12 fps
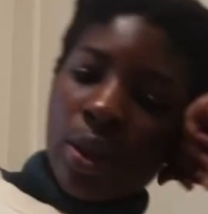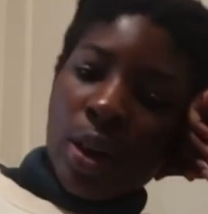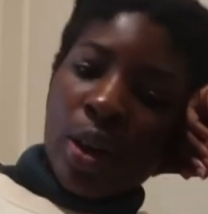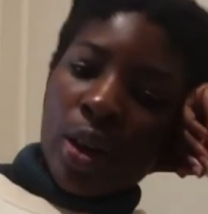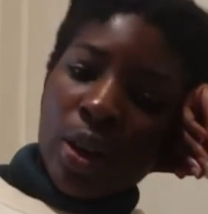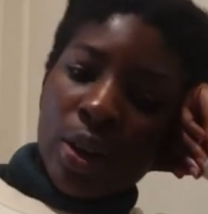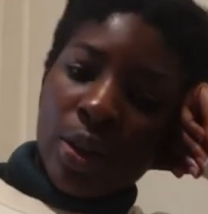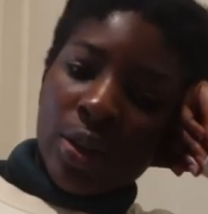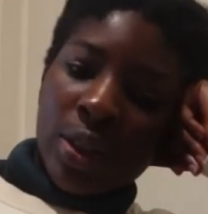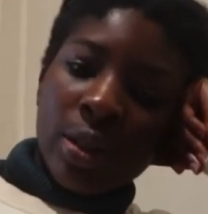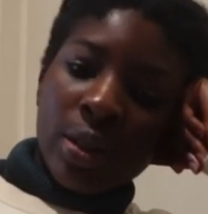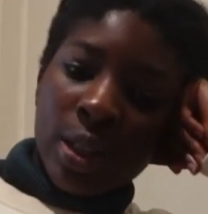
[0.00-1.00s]
the
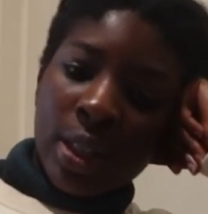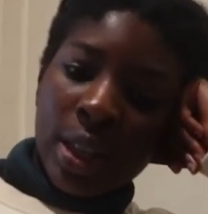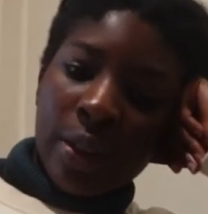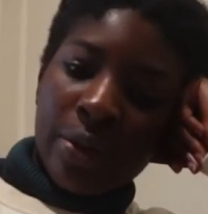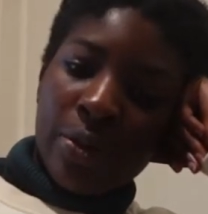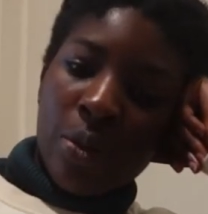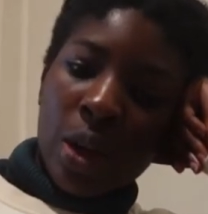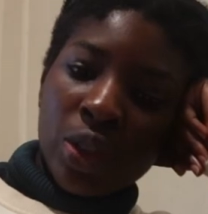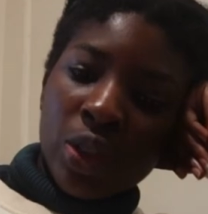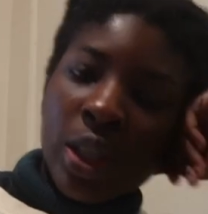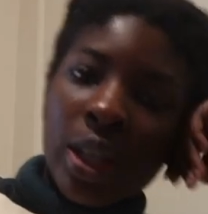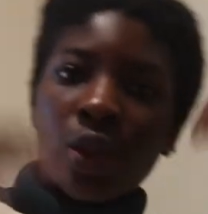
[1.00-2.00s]
series that I've
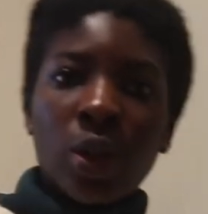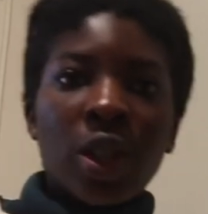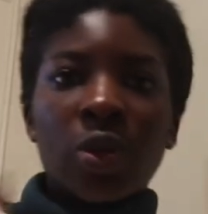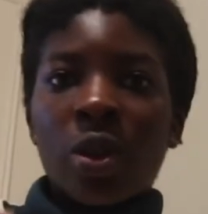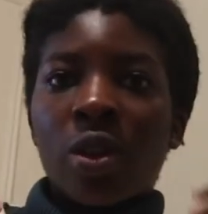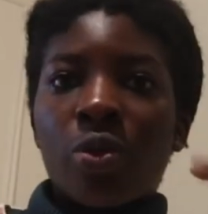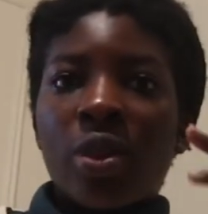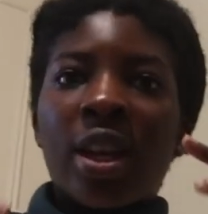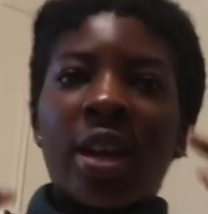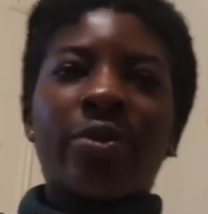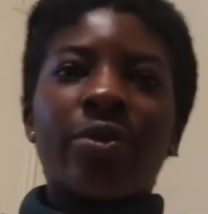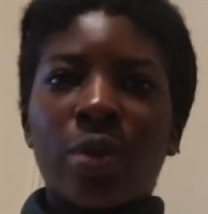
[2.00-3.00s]
watched in 2023
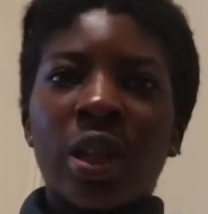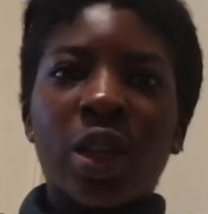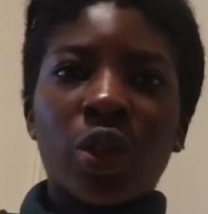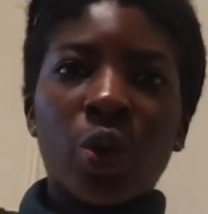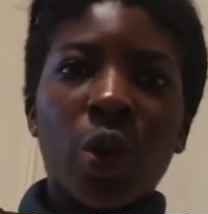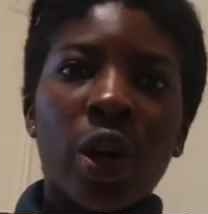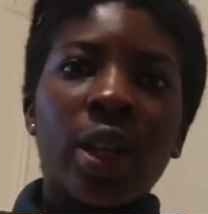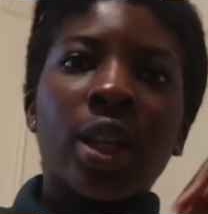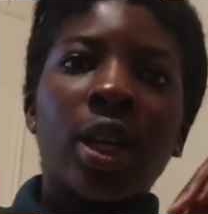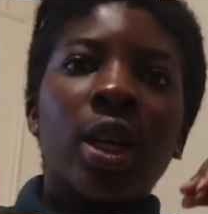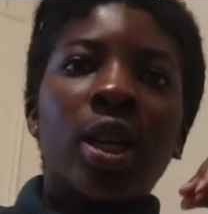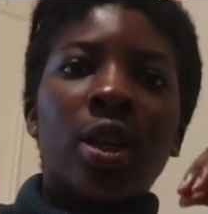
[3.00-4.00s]
that I've really enjoyed
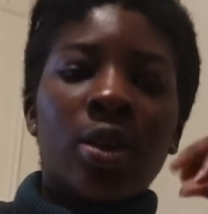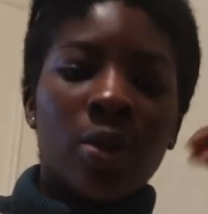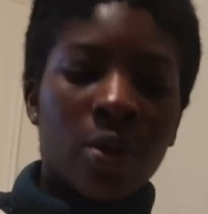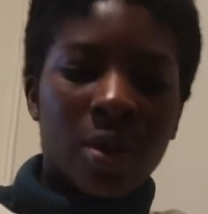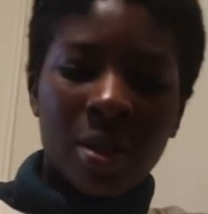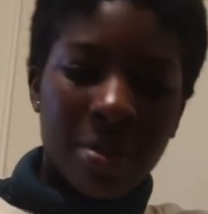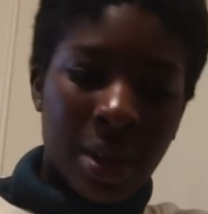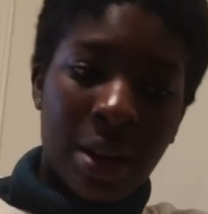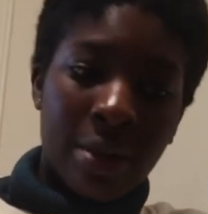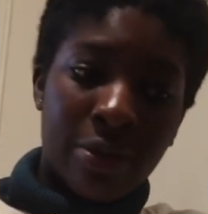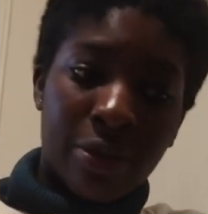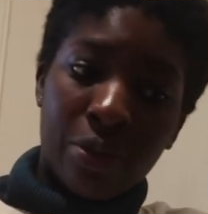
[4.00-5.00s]
or some that
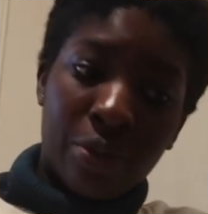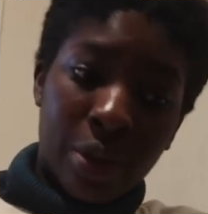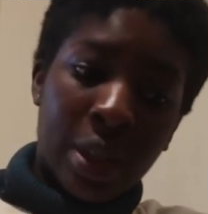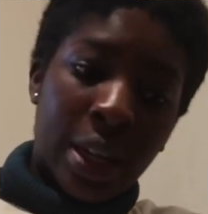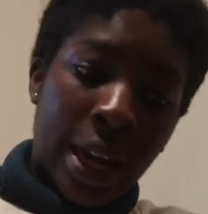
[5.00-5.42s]
I've really